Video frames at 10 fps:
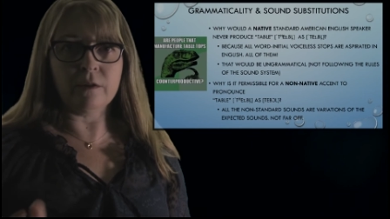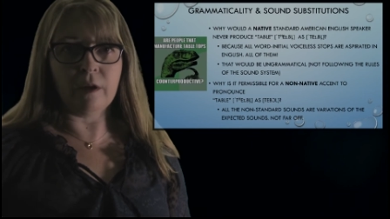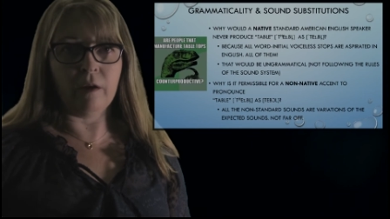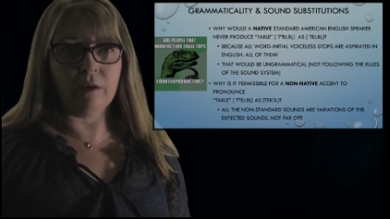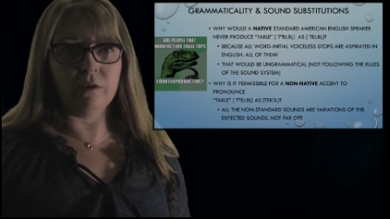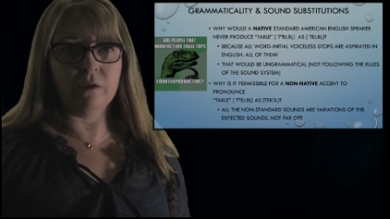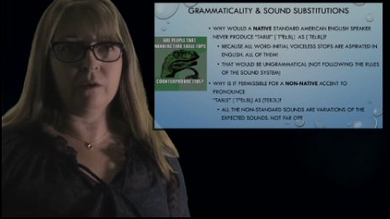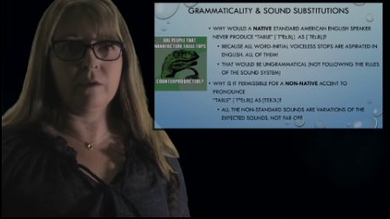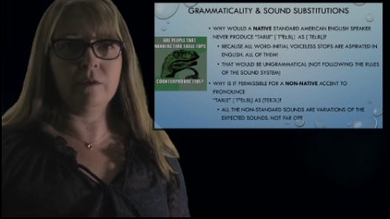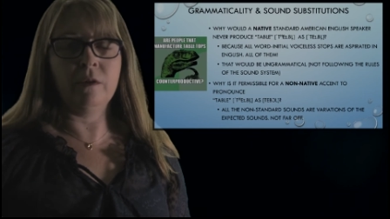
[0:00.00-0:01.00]

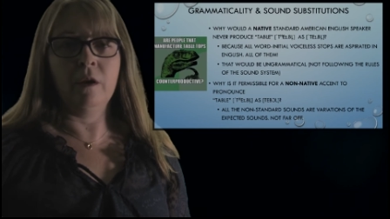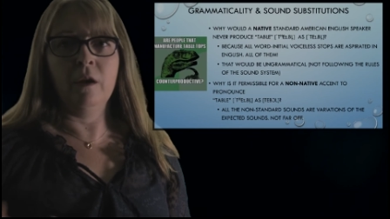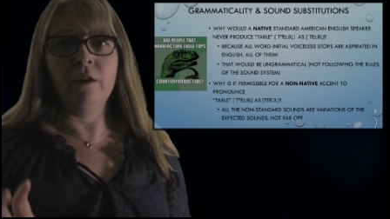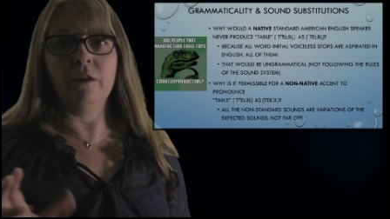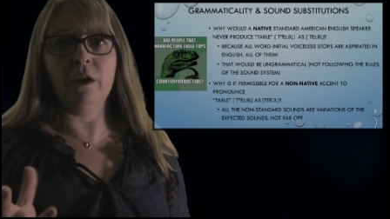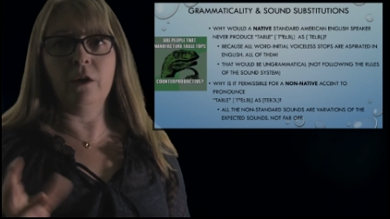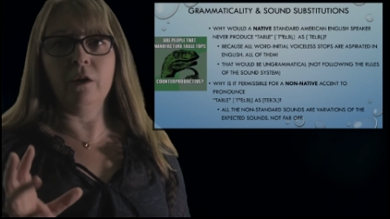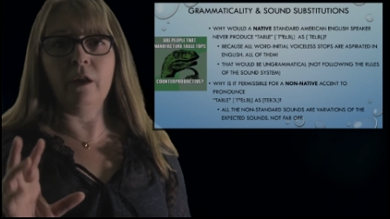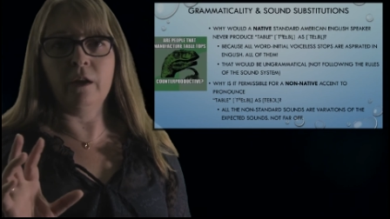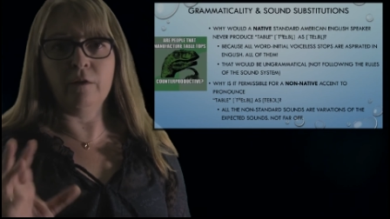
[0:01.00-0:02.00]
sounds that are
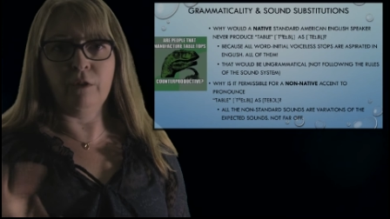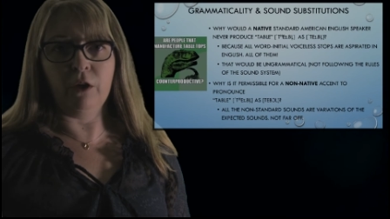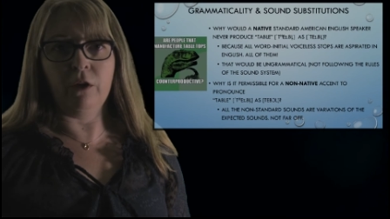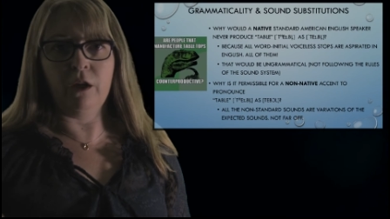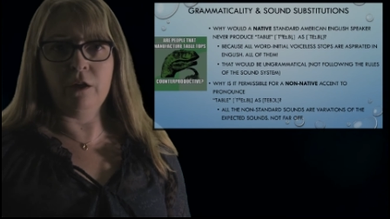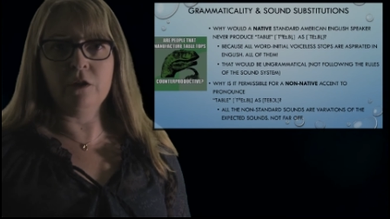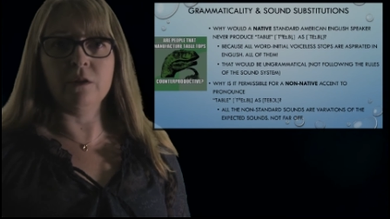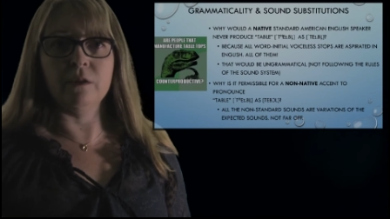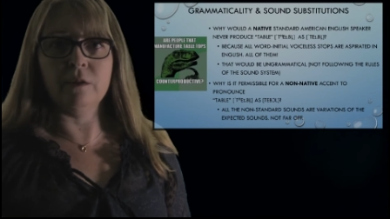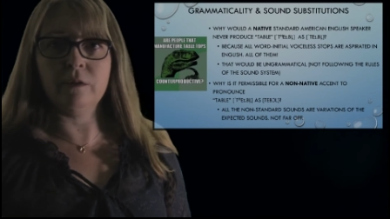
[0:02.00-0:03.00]
like
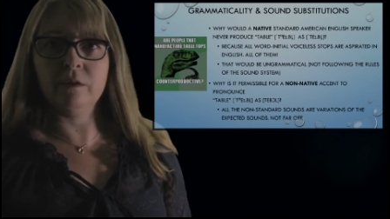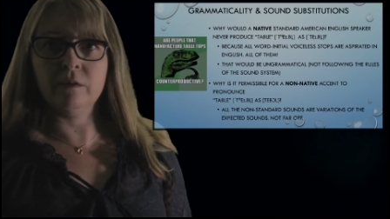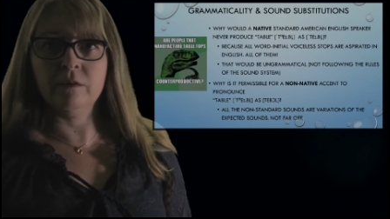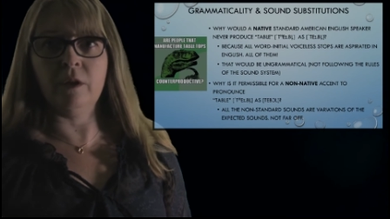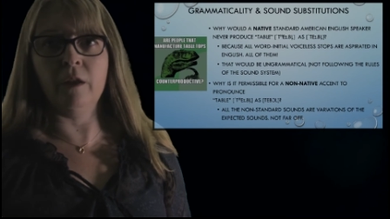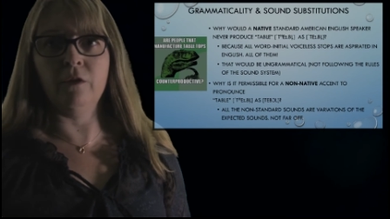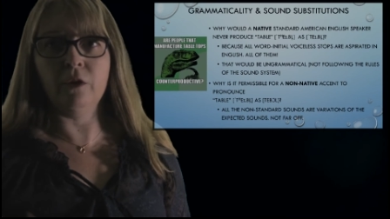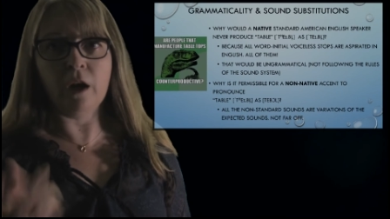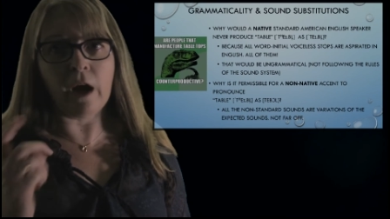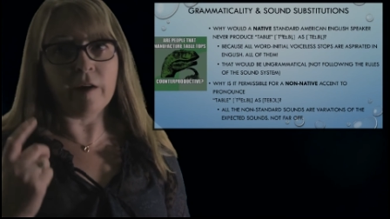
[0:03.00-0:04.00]
variations, and they're
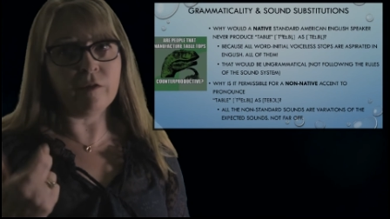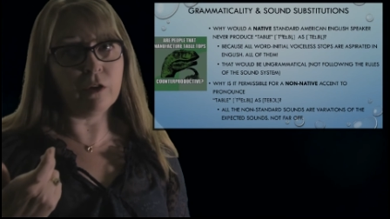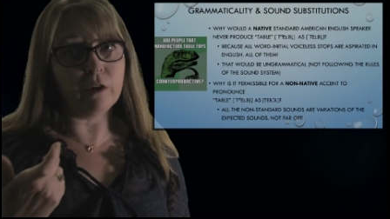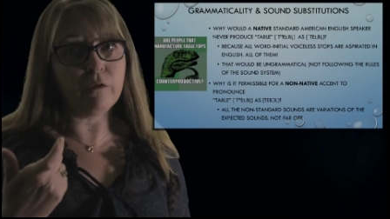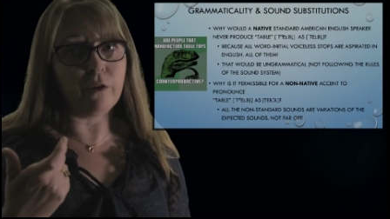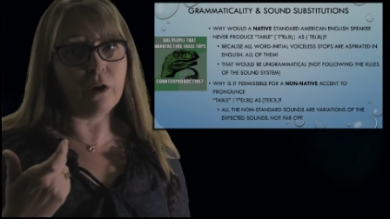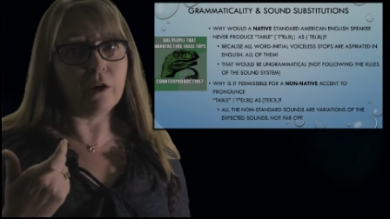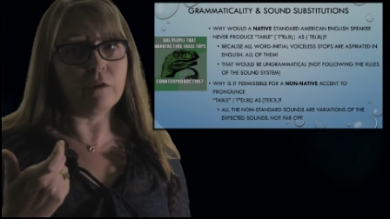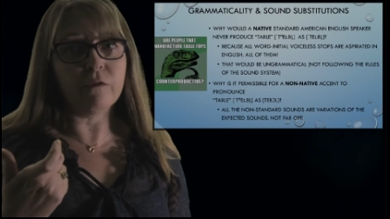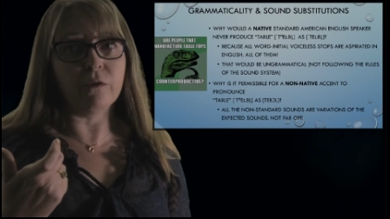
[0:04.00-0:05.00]
not very
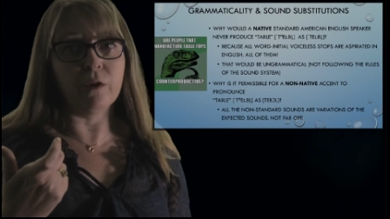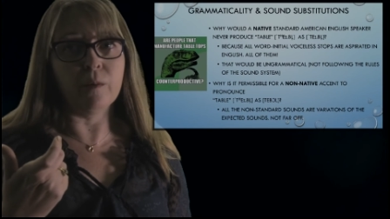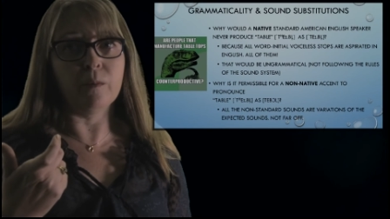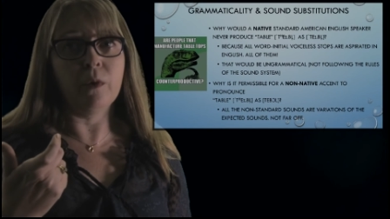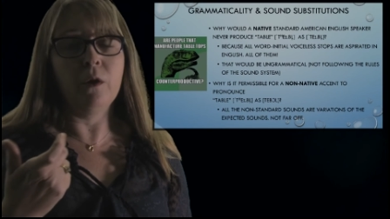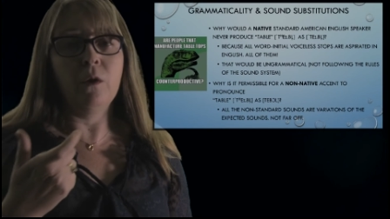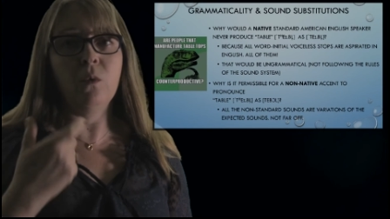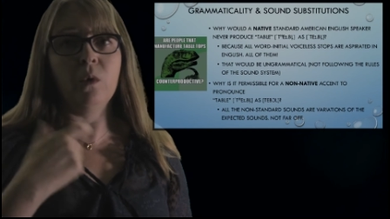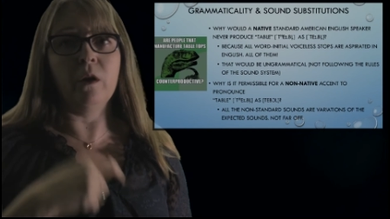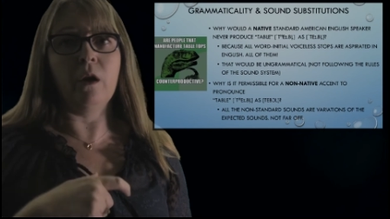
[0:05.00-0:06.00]
far from what